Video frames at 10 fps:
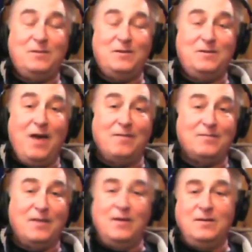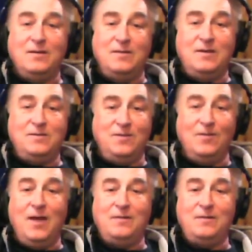death, and they
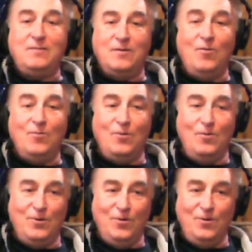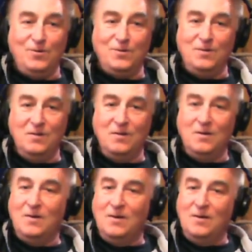still had the Go-Go Girls.
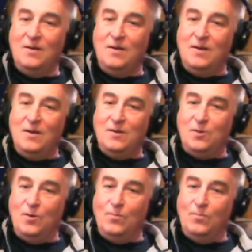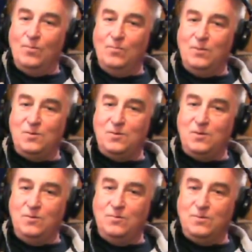So we used
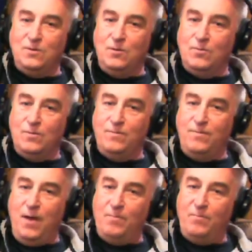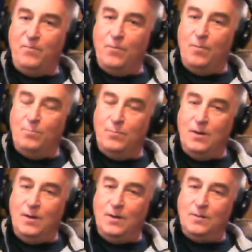to use, you know, the vamp from
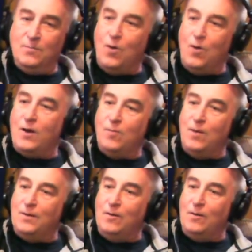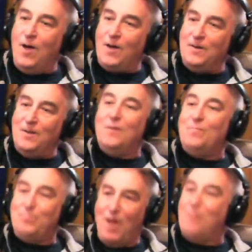uh, Rock Around the Clock? Yep.
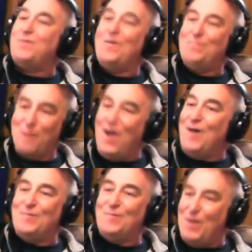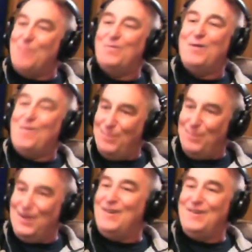Dum, dum, dum, bum, bum,
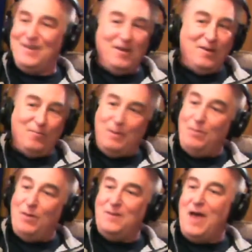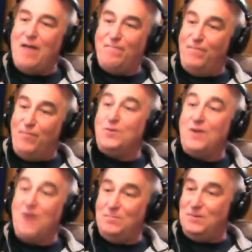ba-da-da-da. We played that four
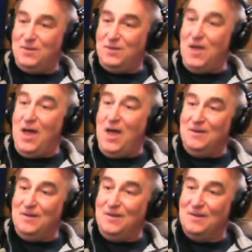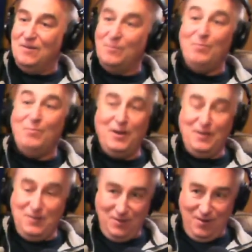times a set. Right. We played
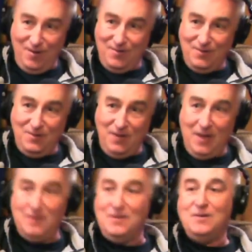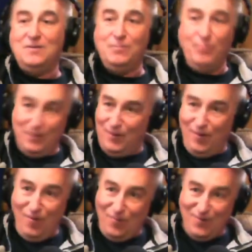it to start the set, to bring the
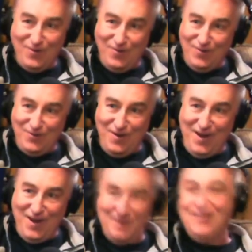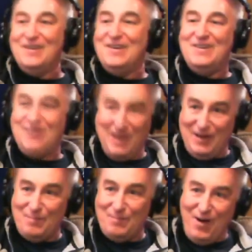Go-Go Girls on, to
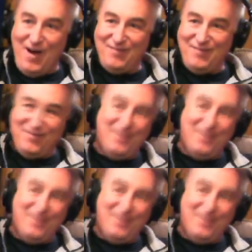get them off,